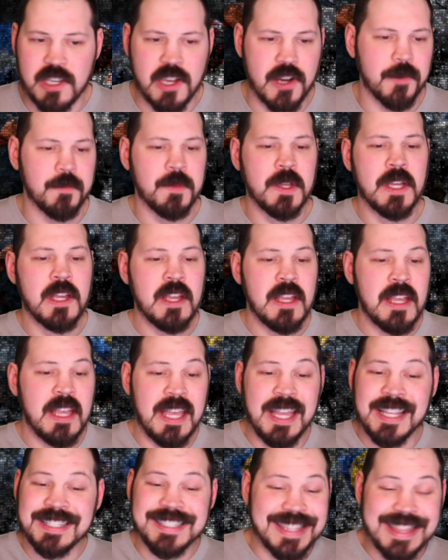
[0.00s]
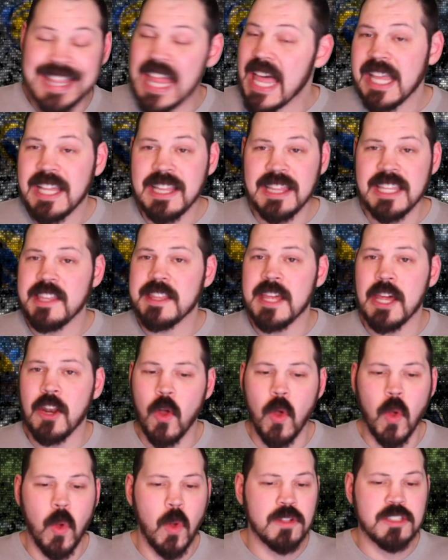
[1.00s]
year. It's likely that
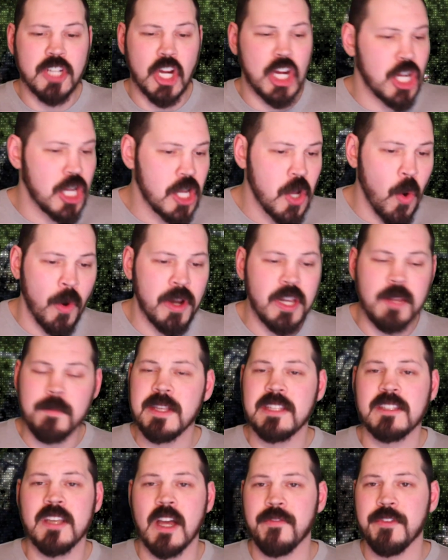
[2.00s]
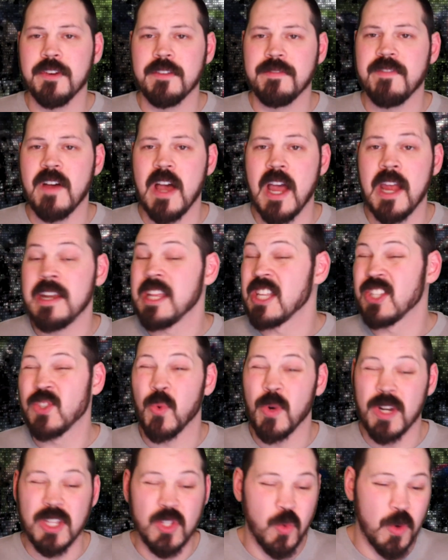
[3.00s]
holes are going to be tougher to find in
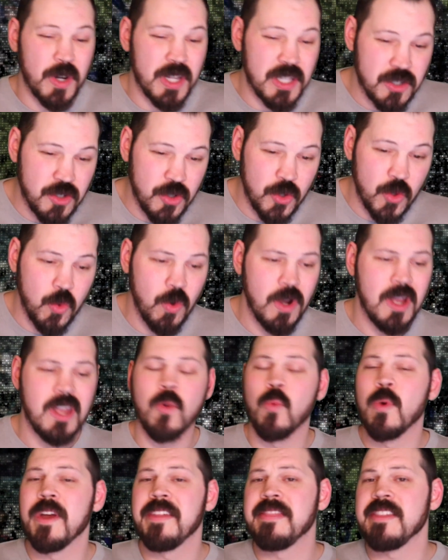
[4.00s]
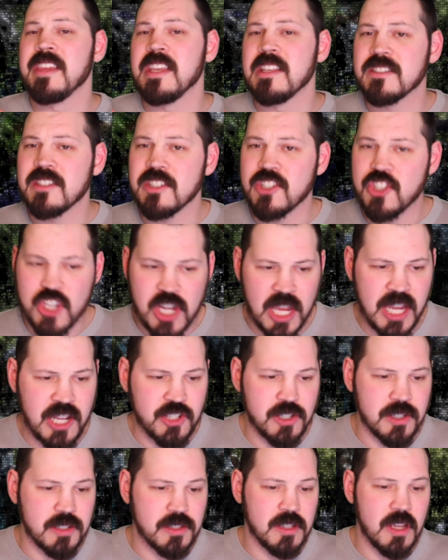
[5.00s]
2022 with these
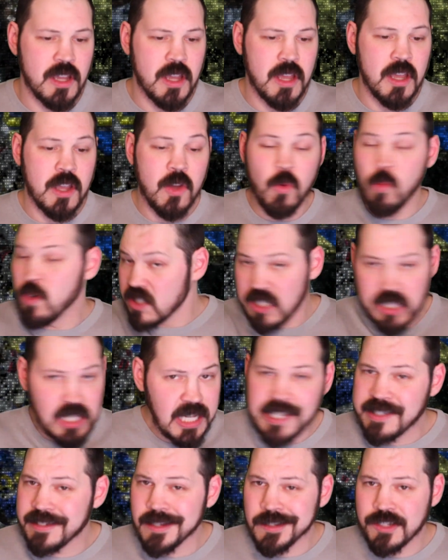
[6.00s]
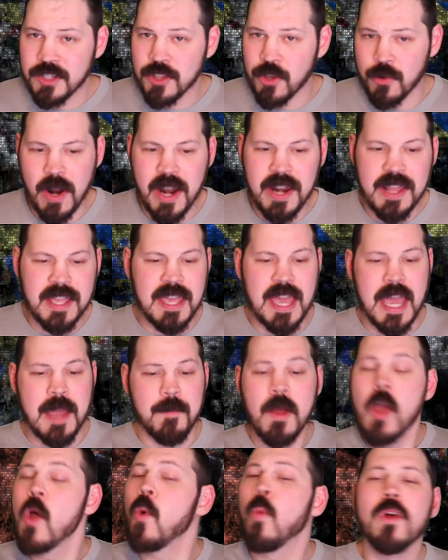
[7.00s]
changes. Which leads us to the running
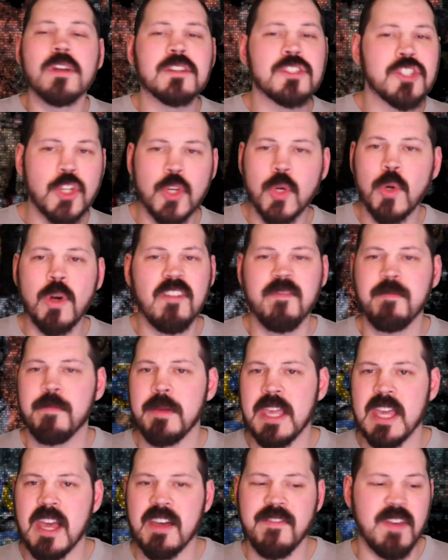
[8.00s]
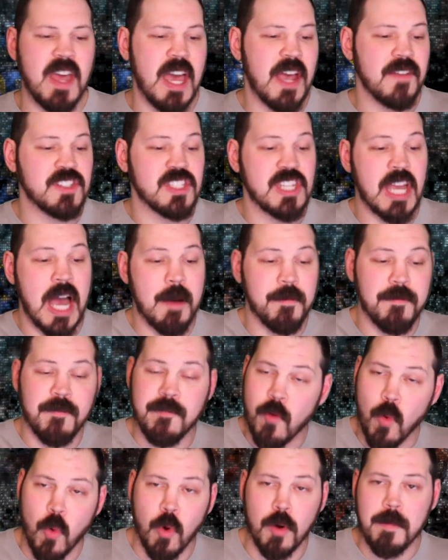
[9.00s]
game, where 2 of PFF's top
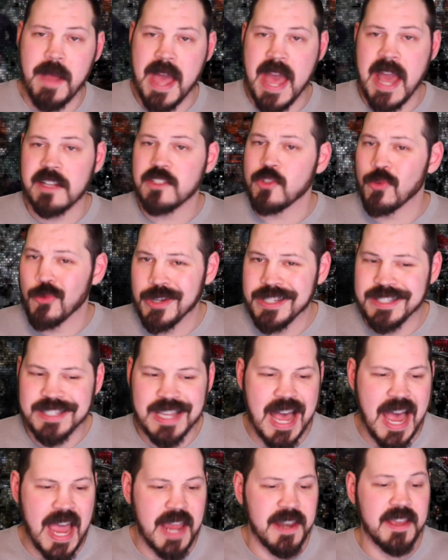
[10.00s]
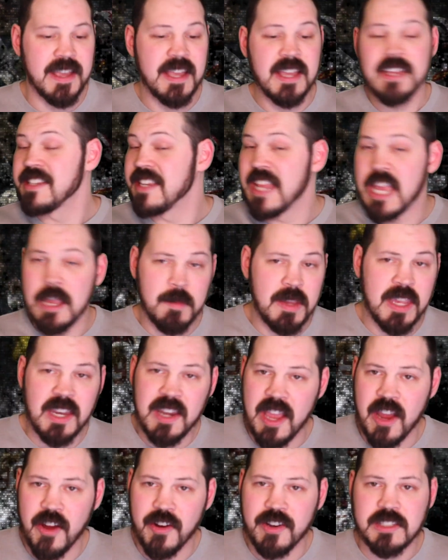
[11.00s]
4 backs reside. Damian
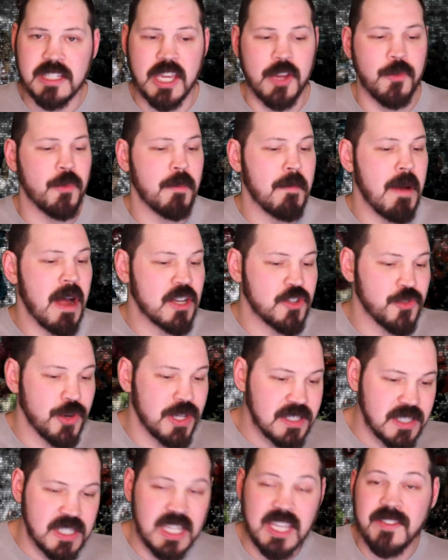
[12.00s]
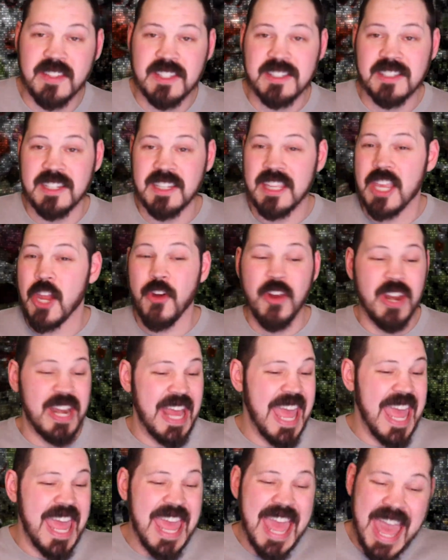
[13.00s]
Harris and Ramondre Stevenson carried
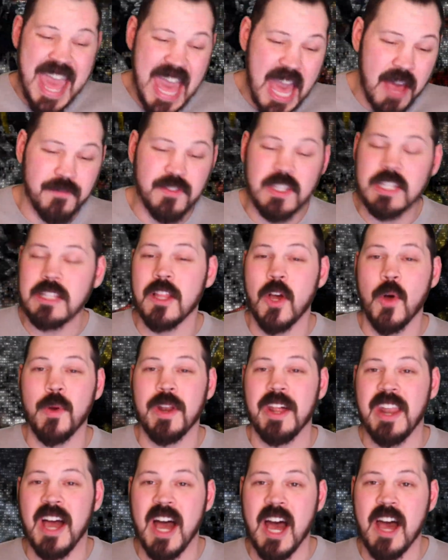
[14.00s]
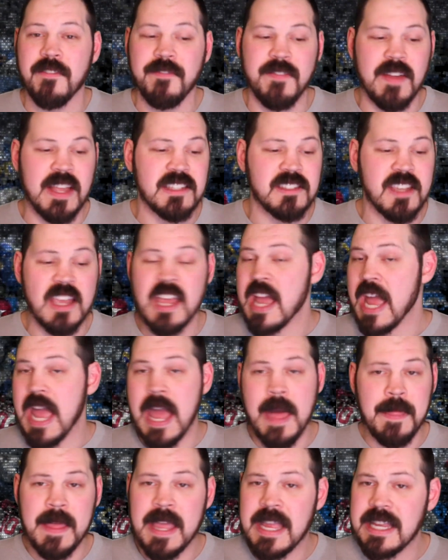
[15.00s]
a hefty load on offense,
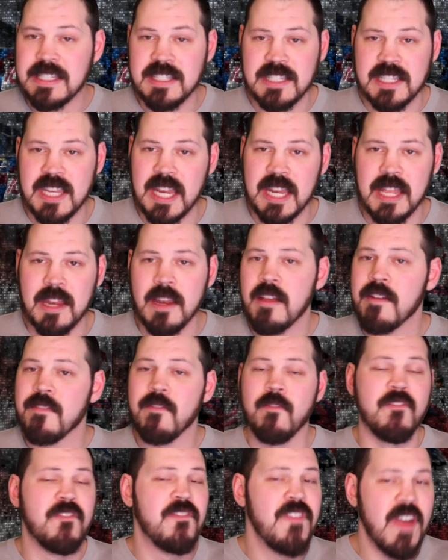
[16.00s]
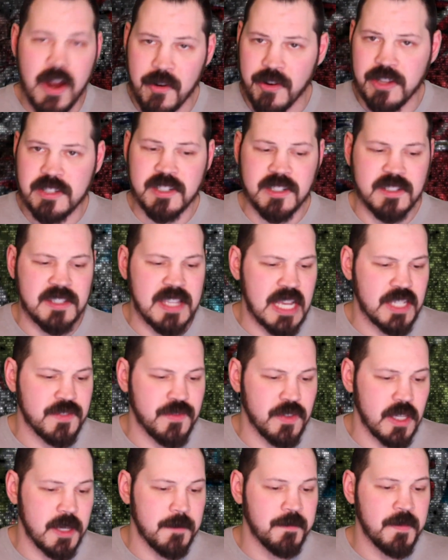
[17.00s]
and they did it very
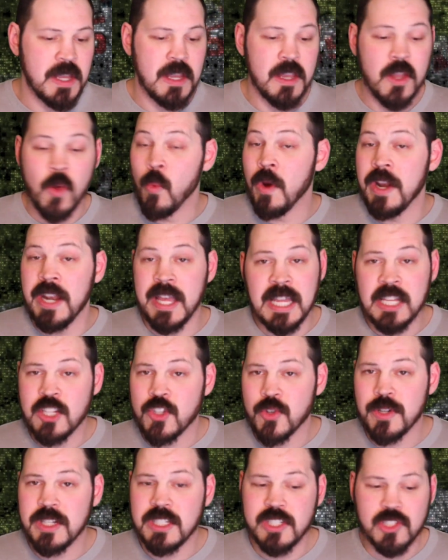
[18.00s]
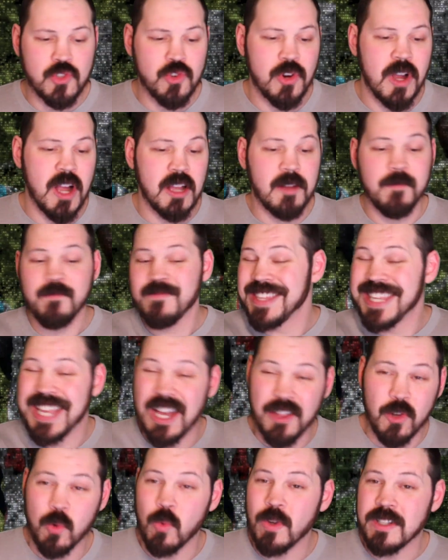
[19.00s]
successfully. When injuries struck, the
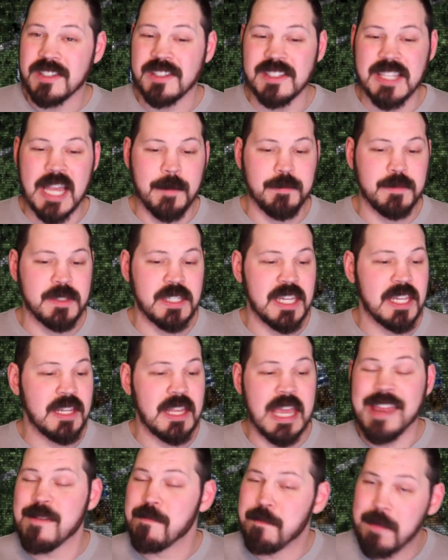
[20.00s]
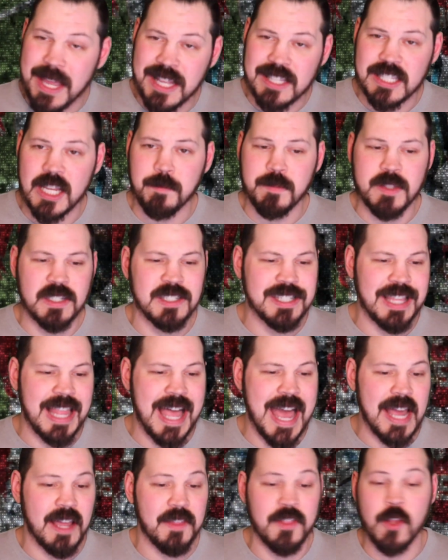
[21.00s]
other one stepped in and picked up the
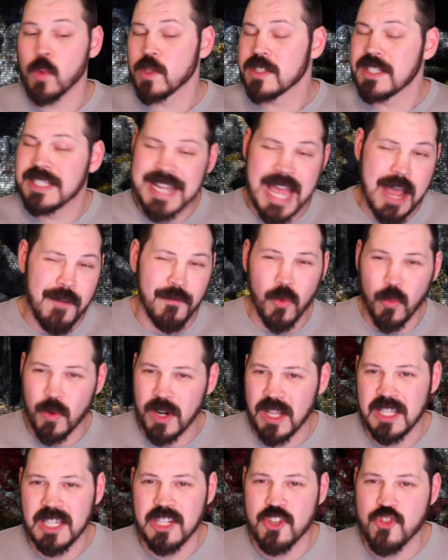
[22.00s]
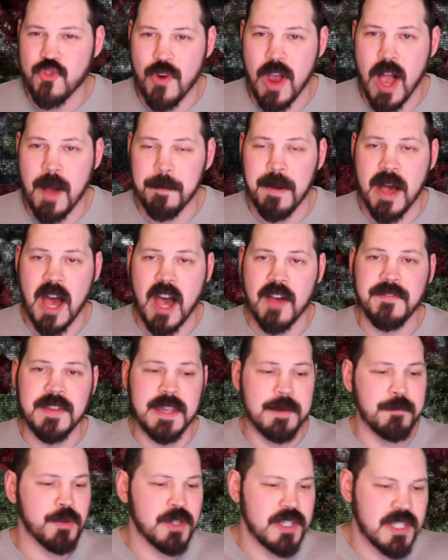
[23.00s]
slack, and there was never really a drop-off
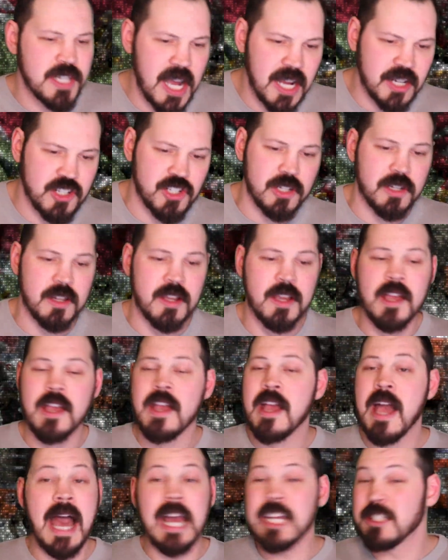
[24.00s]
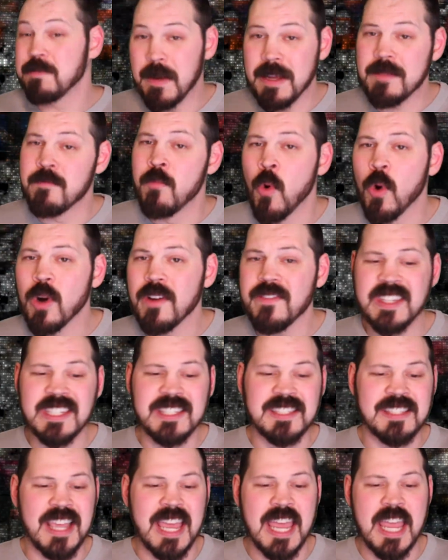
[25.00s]
in production. I expect more of the
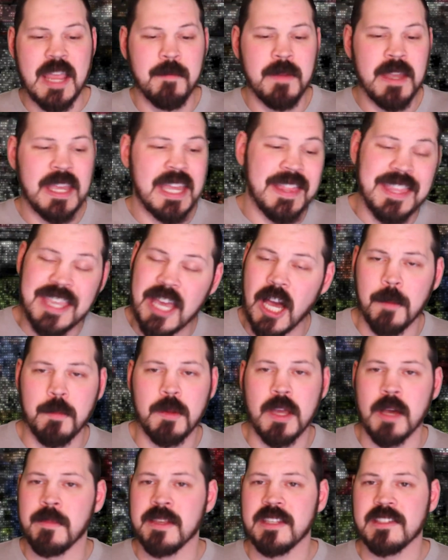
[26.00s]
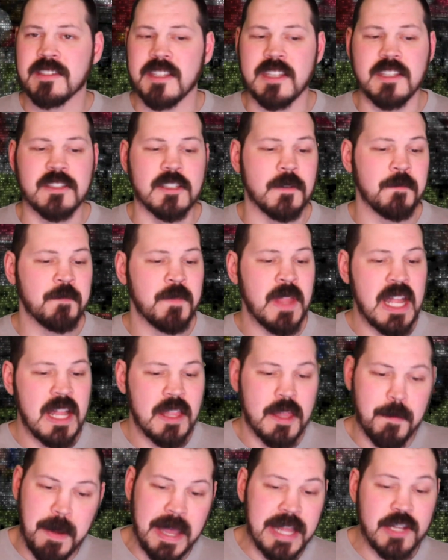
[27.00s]
same in the upcoming season.
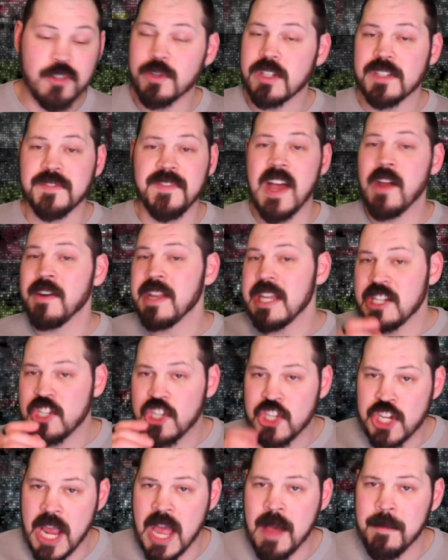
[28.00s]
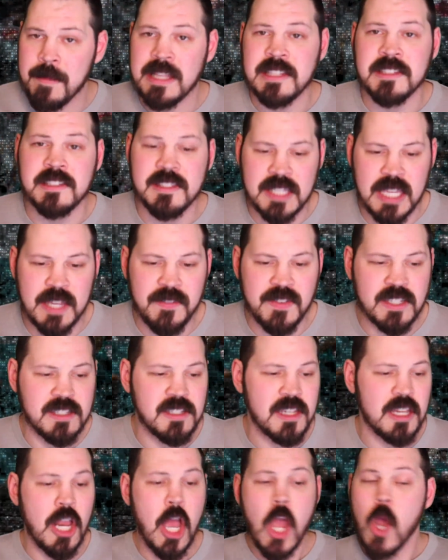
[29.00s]
The Patriots found a gem in
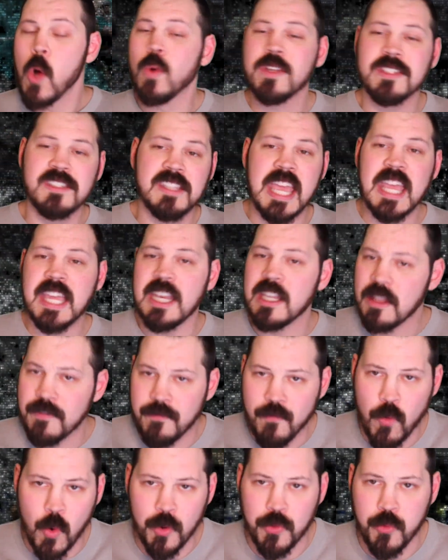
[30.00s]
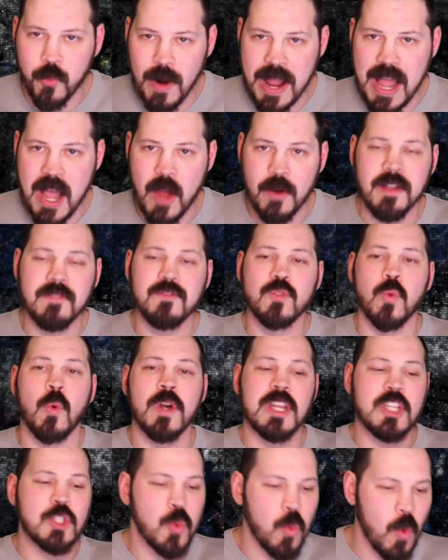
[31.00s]
Stevenson, who was taken in the 4th round of
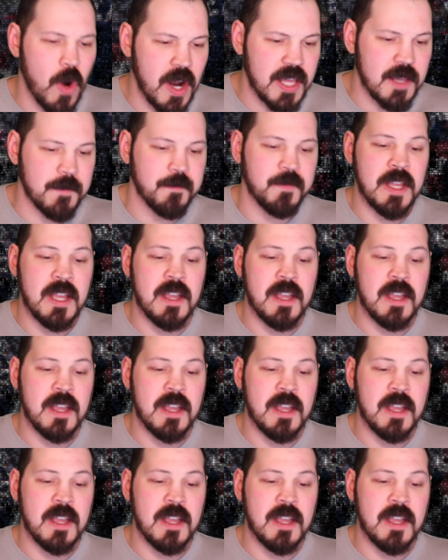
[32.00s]
2020.